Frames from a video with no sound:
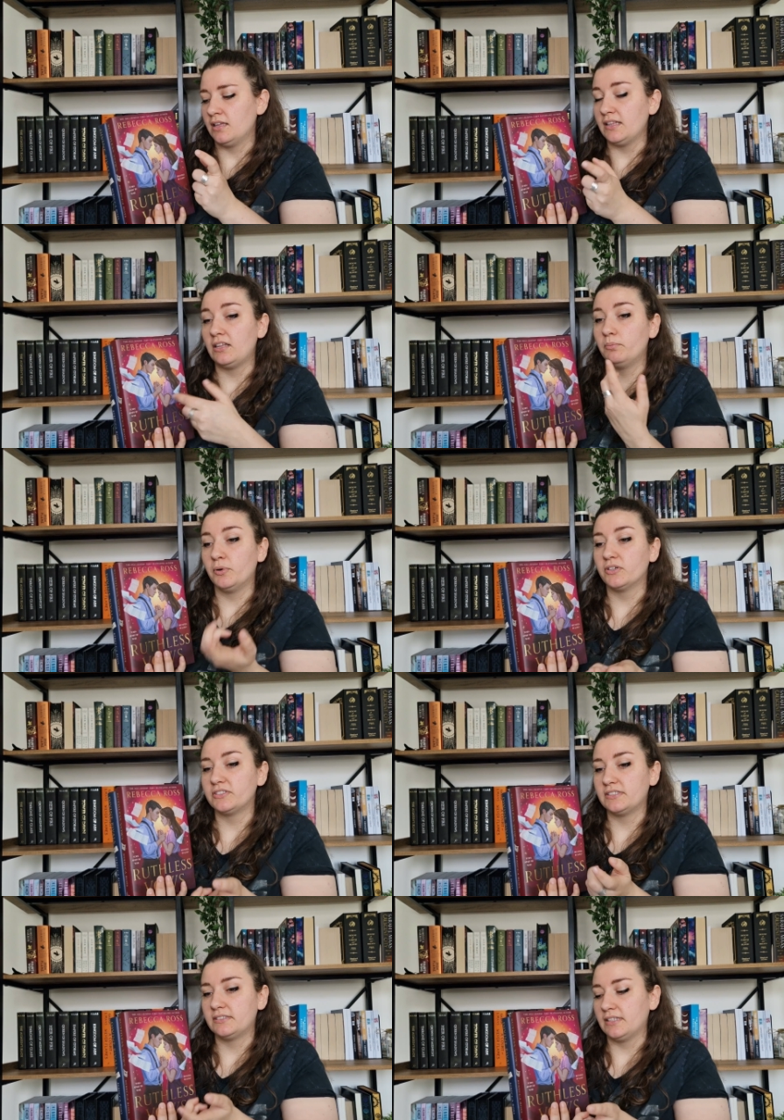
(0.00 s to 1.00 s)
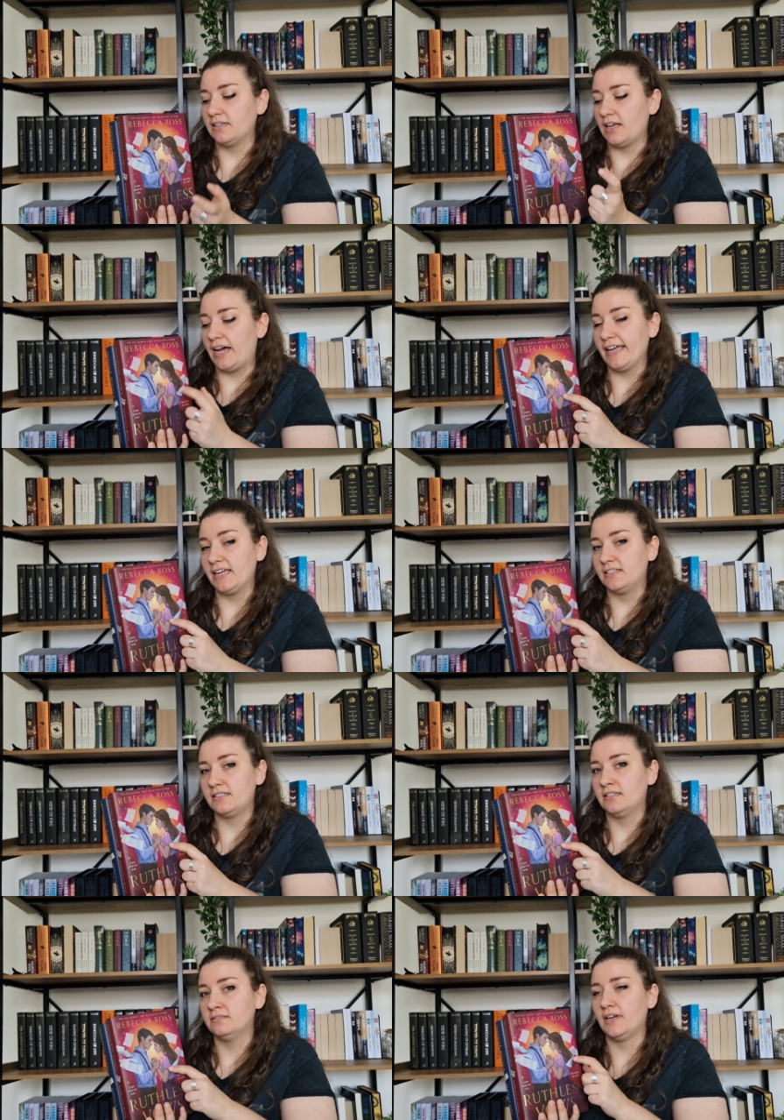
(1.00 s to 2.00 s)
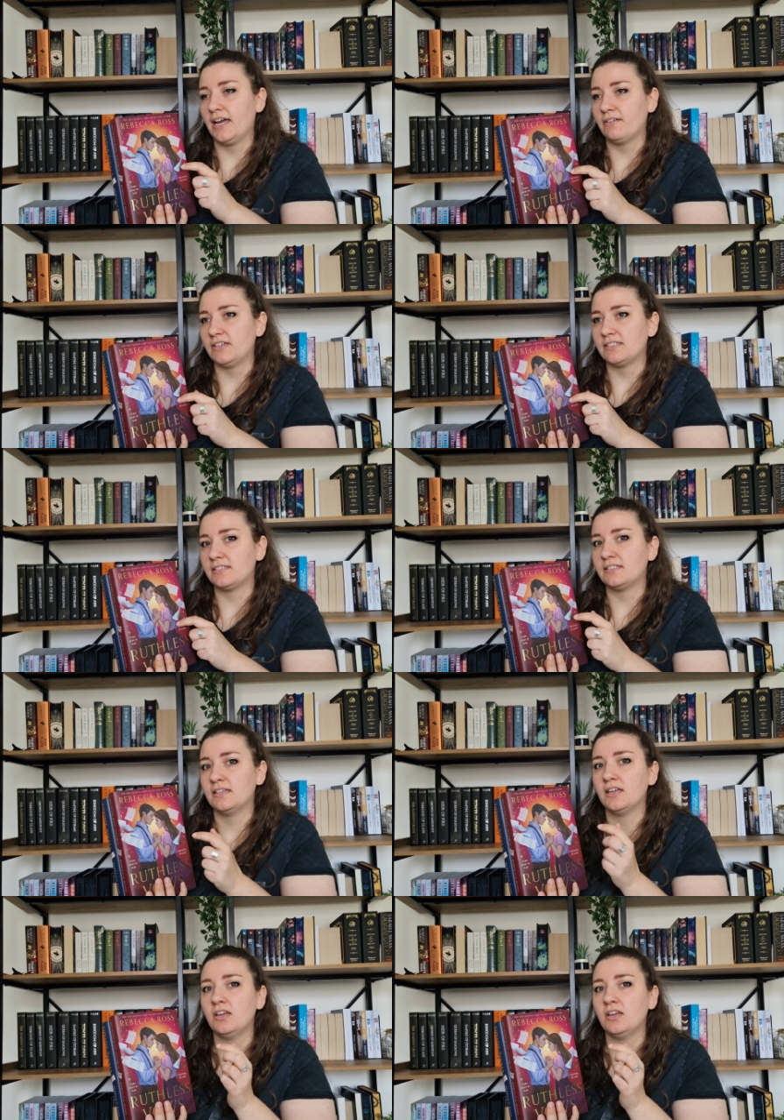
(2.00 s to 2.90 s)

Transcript: and then the boss hired Iris